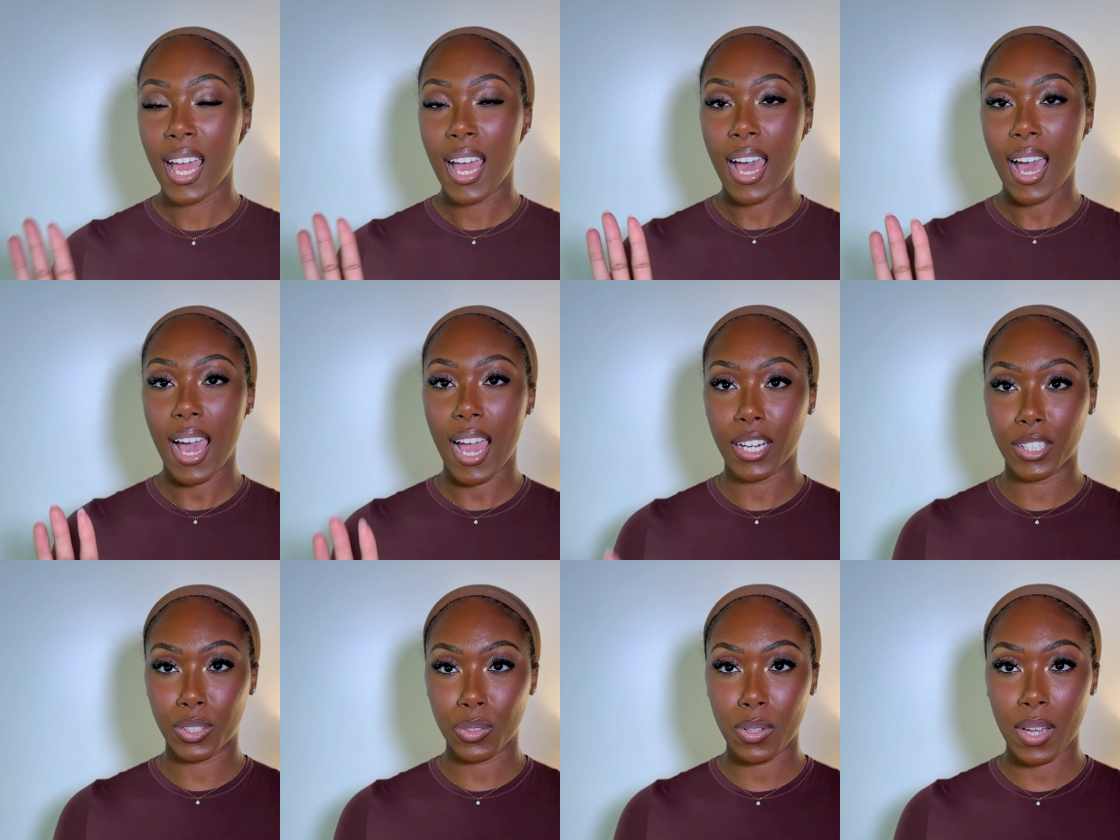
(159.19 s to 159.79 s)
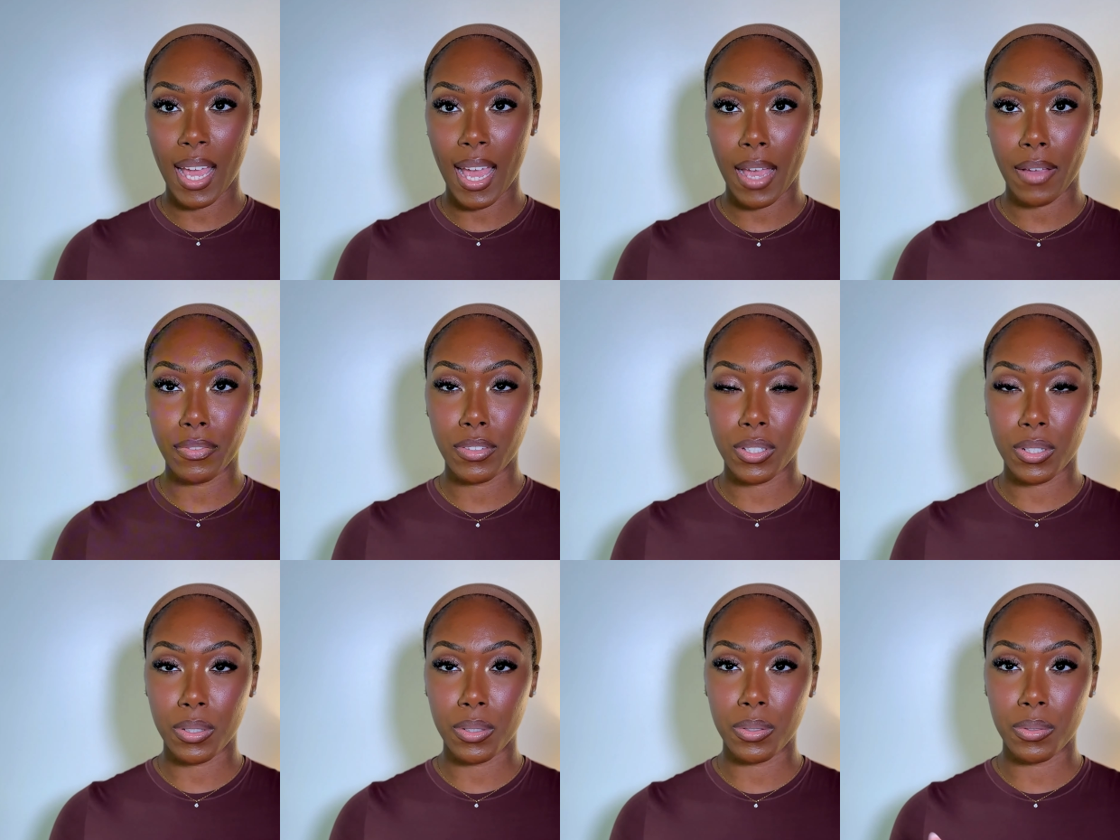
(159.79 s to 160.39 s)
I do have
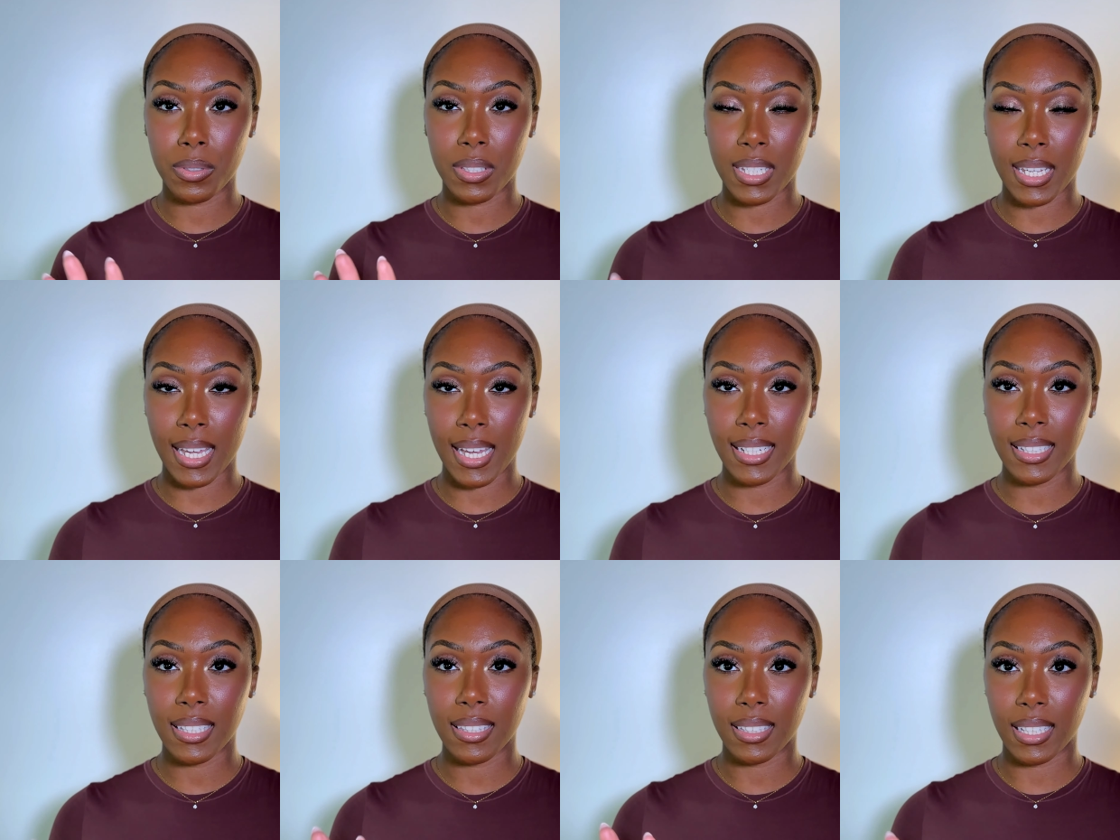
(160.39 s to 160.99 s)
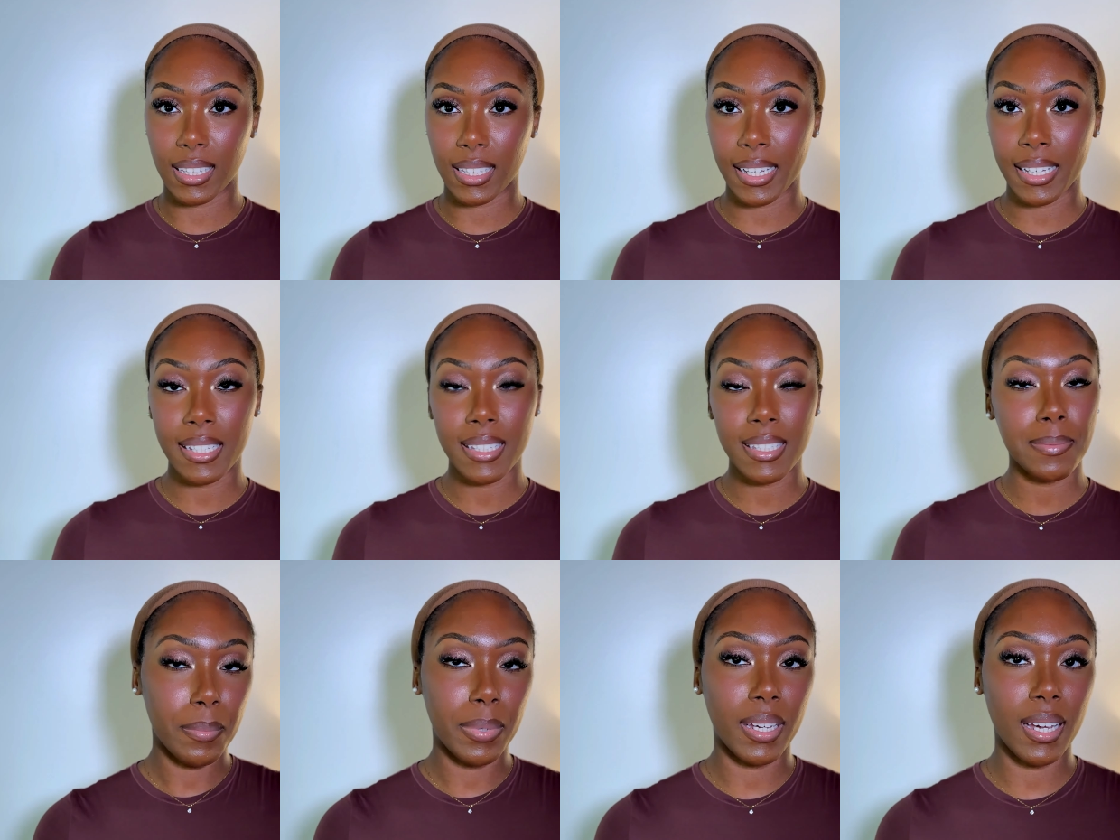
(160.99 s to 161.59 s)
to tint the
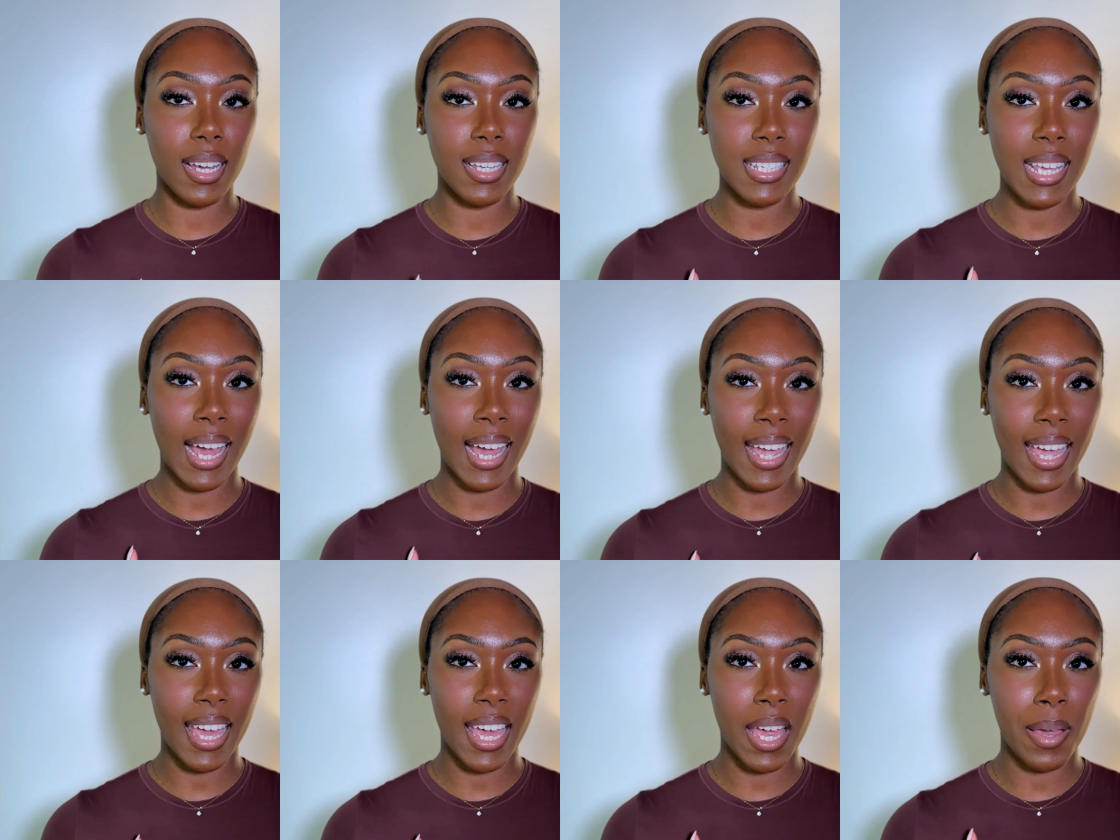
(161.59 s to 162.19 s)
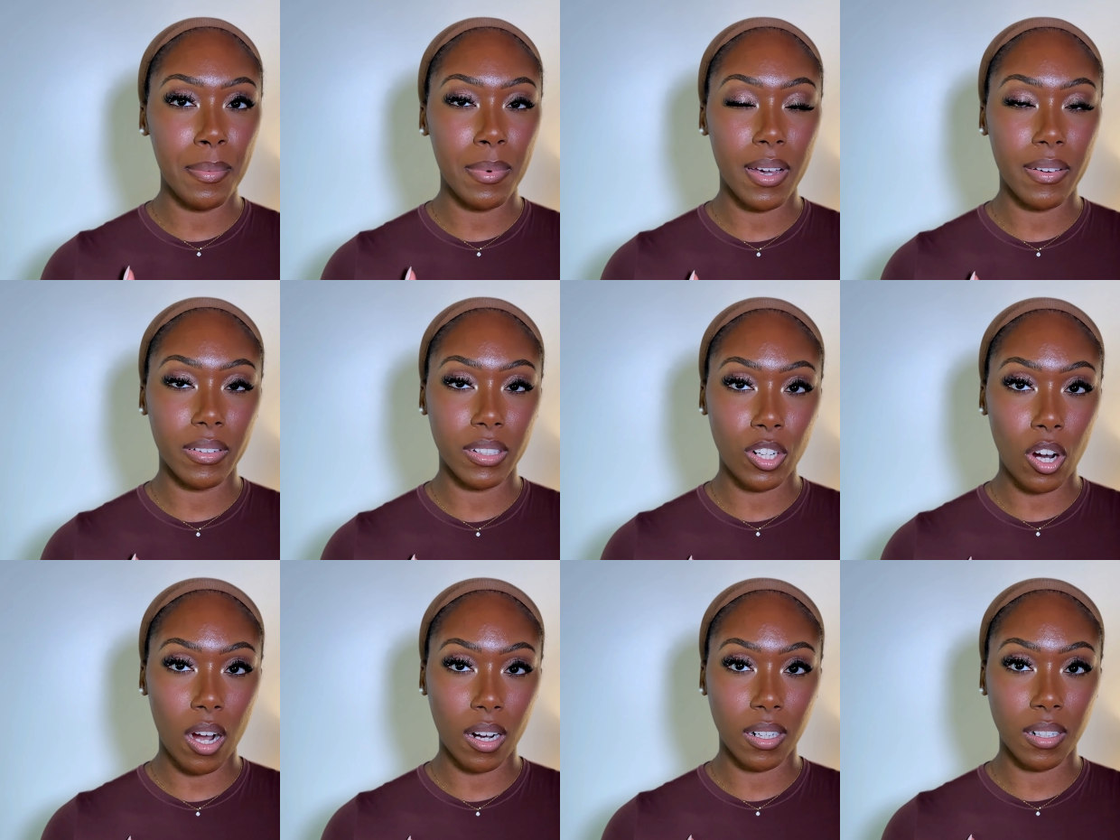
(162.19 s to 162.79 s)
lace because I am of a
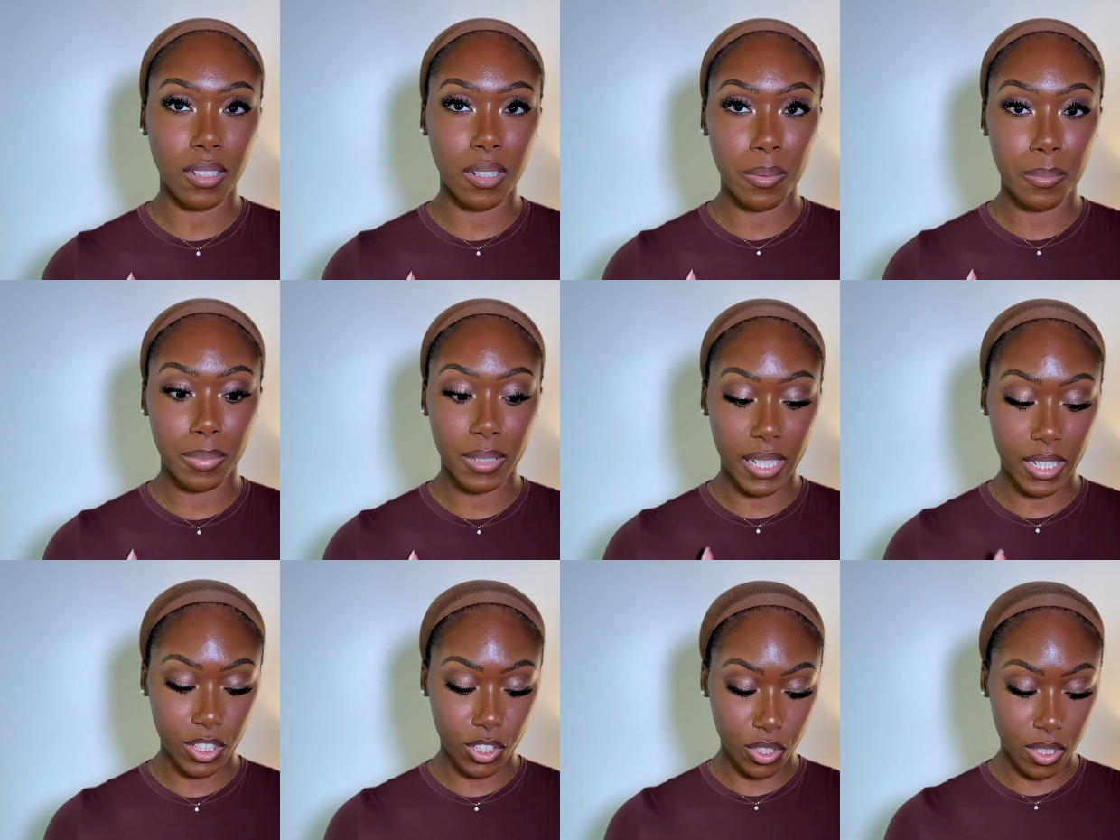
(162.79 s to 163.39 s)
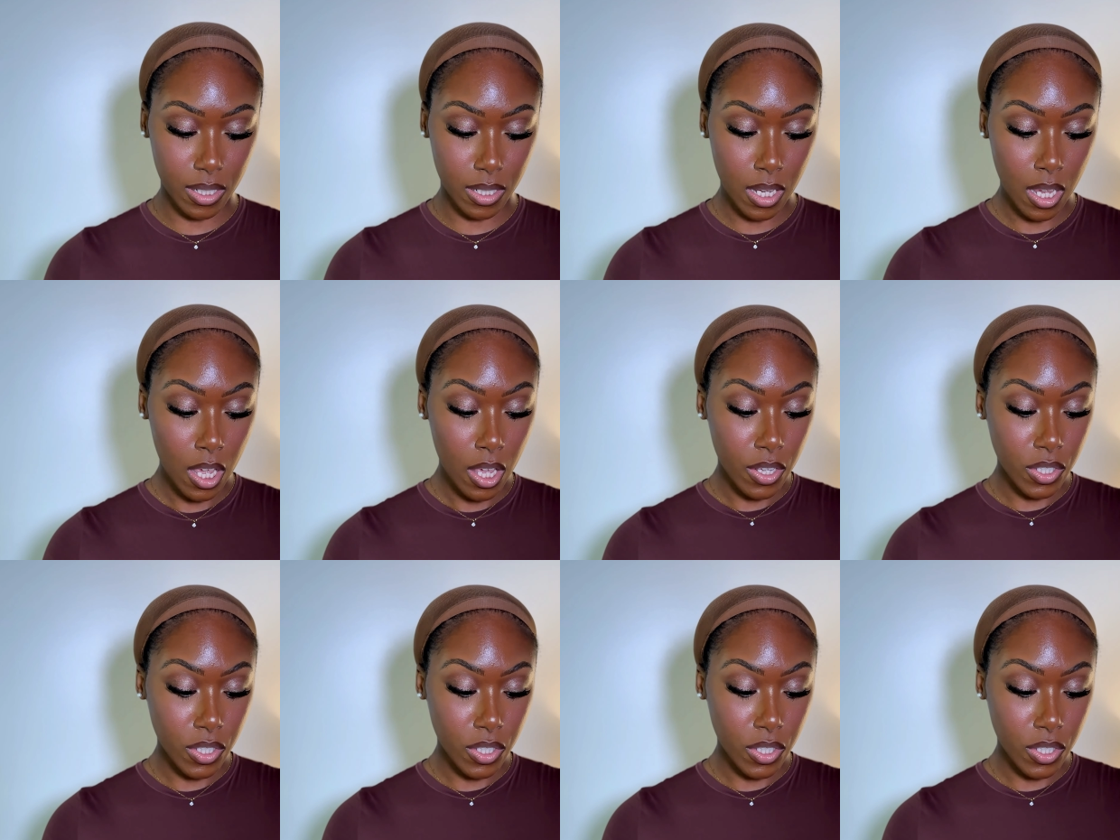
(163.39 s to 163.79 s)
darker complexion.